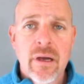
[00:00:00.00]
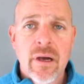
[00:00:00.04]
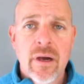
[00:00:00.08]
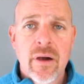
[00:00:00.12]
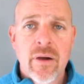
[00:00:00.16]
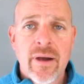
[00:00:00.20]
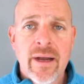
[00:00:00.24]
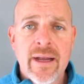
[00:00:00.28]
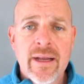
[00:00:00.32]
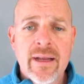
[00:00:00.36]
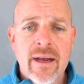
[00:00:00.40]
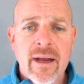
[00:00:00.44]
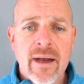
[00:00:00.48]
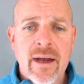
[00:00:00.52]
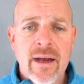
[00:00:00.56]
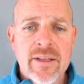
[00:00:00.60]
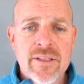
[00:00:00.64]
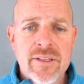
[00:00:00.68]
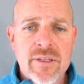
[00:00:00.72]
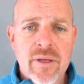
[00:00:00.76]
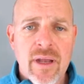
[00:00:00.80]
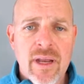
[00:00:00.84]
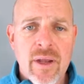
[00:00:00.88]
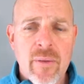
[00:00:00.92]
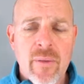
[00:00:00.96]
All right.
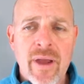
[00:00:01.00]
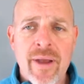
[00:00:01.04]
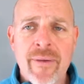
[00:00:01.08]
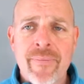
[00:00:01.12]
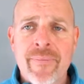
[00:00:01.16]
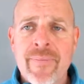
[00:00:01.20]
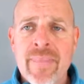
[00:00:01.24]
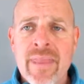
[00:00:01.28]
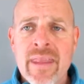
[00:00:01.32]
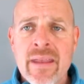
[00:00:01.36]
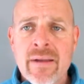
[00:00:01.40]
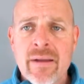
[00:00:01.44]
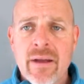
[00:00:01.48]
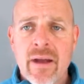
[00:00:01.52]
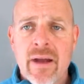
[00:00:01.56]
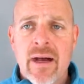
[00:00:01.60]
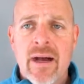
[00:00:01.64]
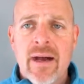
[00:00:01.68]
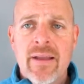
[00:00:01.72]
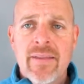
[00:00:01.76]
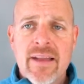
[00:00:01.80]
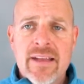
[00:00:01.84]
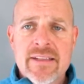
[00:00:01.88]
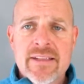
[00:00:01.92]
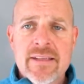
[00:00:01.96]
So anyway,
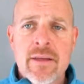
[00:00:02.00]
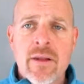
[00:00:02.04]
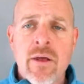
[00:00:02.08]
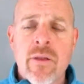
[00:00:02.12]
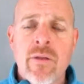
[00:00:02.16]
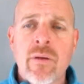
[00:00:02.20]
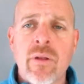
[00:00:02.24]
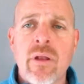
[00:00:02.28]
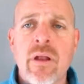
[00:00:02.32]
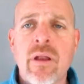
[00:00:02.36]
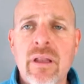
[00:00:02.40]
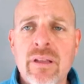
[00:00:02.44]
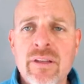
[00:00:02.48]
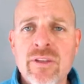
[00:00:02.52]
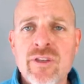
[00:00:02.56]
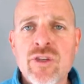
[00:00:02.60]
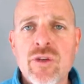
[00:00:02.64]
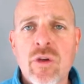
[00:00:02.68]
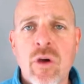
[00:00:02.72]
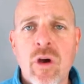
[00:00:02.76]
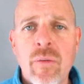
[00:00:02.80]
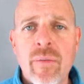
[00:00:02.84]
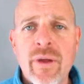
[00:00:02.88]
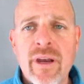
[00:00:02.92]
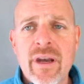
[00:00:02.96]
that's another little
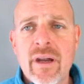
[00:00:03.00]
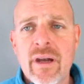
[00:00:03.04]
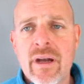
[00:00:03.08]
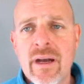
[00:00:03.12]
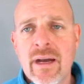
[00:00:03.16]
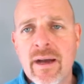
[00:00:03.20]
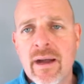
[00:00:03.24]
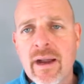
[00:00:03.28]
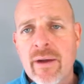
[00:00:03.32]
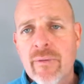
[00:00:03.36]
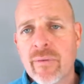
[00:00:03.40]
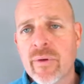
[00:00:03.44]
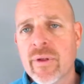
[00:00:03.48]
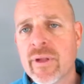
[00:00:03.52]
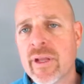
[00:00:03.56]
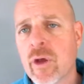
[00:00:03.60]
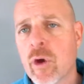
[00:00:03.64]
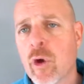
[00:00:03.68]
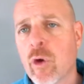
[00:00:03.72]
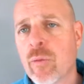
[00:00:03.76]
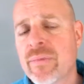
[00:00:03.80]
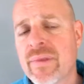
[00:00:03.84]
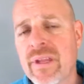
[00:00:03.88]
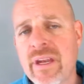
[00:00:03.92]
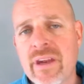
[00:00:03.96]
installment. I really
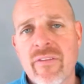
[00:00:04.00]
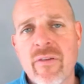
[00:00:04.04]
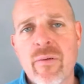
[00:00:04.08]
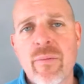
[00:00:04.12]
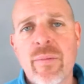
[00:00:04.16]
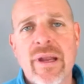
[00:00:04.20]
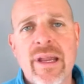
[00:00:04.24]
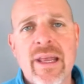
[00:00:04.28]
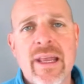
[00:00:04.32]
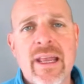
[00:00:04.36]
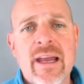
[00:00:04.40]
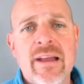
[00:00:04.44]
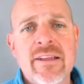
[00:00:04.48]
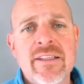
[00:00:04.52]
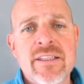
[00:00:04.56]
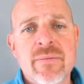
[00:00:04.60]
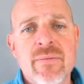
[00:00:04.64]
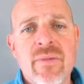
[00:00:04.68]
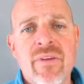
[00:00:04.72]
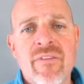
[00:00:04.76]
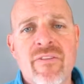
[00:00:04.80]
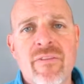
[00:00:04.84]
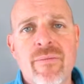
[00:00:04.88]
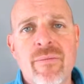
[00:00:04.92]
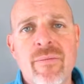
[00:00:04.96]
hope that everybody got
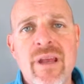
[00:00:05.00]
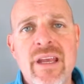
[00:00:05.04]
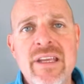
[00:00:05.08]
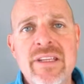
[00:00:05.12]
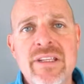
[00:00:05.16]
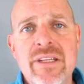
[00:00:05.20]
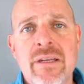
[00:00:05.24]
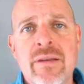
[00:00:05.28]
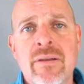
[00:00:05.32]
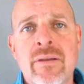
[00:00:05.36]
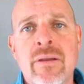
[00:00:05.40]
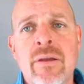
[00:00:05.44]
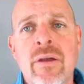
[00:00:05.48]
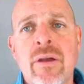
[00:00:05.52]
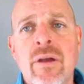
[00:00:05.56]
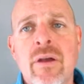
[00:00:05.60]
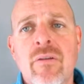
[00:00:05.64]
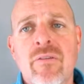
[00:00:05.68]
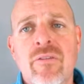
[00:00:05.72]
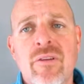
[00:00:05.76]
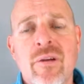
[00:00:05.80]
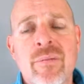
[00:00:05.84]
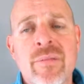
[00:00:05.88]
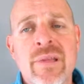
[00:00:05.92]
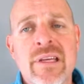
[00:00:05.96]
some information
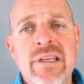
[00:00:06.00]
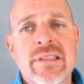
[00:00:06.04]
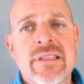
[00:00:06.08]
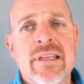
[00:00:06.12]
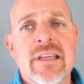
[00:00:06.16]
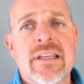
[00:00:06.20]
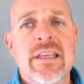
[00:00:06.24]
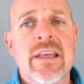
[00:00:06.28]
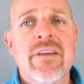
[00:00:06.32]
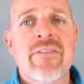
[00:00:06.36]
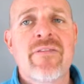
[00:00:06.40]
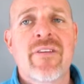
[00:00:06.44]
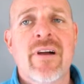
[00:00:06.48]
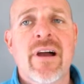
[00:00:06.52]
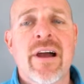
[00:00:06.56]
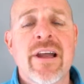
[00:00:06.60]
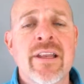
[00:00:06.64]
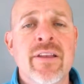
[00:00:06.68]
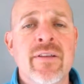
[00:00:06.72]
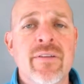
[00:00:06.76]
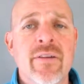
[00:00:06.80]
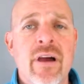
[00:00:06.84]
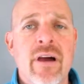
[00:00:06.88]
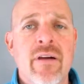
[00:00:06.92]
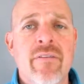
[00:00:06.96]
from this that they
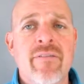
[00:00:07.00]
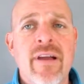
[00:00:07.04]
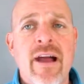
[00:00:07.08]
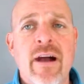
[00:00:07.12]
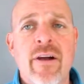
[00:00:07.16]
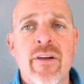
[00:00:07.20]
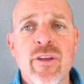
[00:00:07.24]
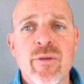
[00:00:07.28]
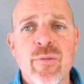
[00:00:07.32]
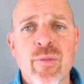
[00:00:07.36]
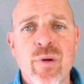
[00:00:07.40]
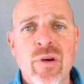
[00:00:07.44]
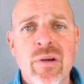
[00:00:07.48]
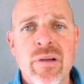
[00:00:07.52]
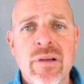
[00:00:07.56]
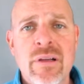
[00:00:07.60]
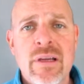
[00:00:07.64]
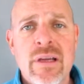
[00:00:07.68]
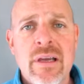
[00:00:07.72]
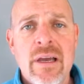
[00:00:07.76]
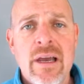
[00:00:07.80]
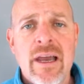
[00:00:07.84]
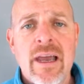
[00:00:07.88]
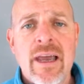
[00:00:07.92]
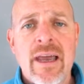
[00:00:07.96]
find valuable.
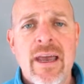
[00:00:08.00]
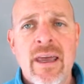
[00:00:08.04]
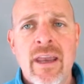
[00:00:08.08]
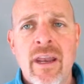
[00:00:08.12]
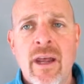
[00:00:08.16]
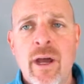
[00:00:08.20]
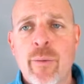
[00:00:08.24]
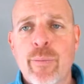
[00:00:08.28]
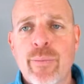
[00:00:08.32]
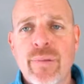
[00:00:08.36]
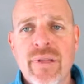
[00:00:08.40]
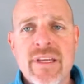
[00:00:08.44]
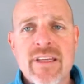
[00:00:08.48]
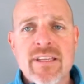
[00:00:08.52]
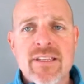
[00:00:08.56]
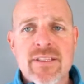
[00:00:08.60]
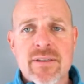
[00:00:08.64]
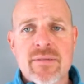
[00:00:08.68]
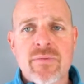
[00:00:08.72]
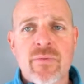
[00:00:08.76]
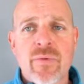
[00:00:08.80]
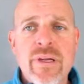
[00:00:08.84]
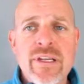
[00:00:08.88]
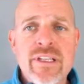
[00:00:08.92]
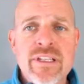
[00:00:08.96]
And
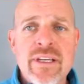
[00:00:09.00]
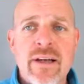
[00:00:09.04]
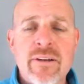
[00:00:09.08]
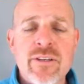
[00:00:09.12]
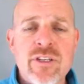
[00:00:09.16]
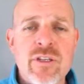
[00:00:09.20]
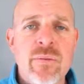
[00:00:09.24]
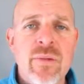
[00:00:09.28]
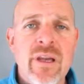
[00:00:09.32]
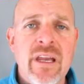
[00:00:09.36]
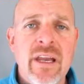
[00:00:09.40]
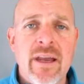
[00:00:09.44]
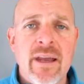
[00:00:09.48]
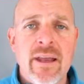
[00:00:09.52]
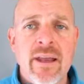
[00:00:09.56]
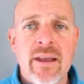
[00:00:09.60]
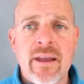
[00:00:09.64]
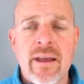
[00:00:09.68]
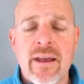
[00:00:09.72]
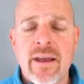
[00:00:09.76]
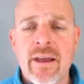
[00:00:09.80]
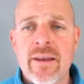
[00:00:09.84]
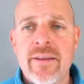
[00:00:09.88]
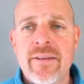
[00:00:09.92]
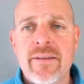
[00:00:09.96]
please reach out to me
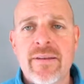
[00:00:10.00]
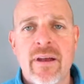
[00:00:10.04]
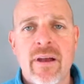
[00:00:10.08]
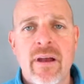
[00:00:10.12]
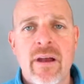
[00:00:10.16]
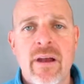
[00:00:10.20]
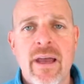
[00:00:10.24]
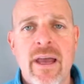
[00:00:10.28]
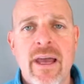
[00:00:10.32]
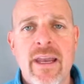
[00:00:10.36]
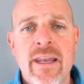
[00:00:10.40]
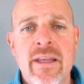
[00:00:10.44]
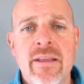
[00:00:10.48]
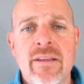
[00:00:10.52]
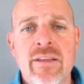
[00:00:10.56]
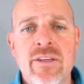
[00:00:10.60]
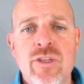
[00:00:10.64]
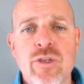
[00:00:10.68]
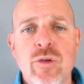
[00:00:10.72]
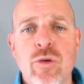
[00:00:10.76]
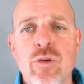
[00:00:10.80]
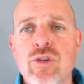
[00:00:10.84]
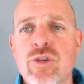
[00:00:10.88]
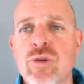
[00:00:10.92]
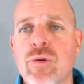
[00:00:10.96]
at any of the
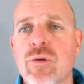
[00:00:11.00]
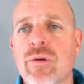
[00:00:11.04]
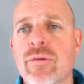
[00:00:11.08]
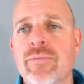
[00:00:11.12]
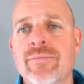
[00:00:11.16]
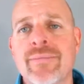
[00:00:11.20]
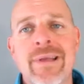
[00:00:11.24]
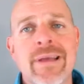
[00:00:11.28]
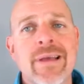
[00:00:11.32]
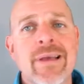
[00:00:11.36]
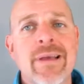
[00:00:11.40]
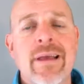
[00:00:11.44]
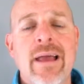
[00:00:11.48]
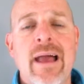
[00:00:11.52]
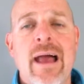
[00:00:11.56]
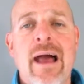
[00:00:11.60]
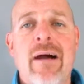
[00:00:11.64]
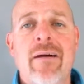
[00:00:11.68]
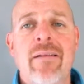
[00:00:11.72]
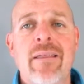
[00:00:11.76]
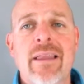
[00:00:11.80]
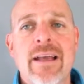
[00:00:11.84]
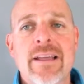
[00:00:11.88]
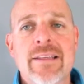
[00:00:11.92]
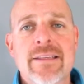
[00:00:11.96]
social
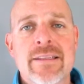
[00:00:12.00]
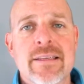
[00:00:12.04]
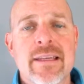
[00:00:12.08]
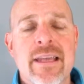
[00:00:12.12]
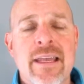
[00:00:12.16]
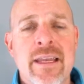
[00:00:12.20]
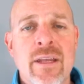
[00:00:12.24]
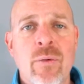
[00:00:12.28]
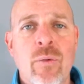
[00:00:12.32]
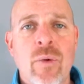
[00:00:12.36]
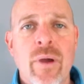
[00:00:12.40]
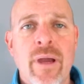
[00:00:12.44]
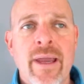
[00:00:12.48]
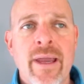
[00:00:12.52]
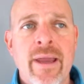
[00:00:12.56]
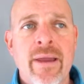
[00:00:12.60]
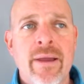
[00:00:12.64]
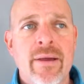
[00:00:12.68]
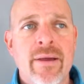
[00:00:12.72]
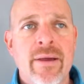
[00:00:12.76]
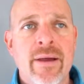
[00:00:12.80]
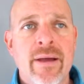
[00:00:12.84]
outlets in any way,